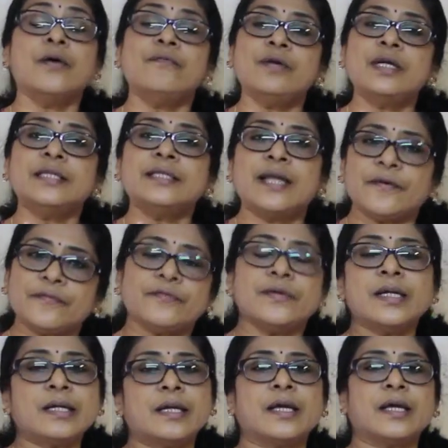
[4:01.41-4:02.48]
will
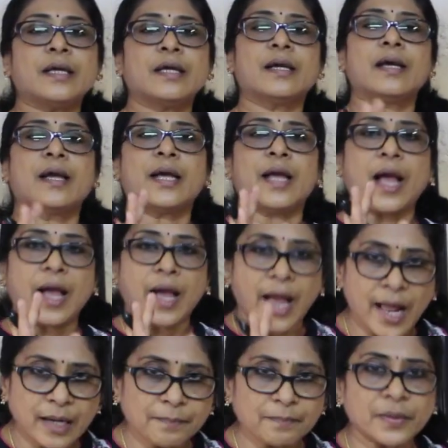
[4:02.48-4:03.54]
definitely
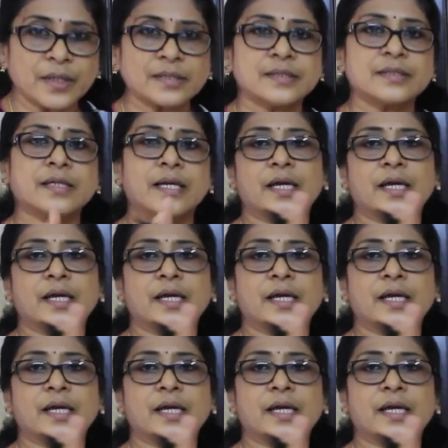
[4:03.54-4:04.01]
help us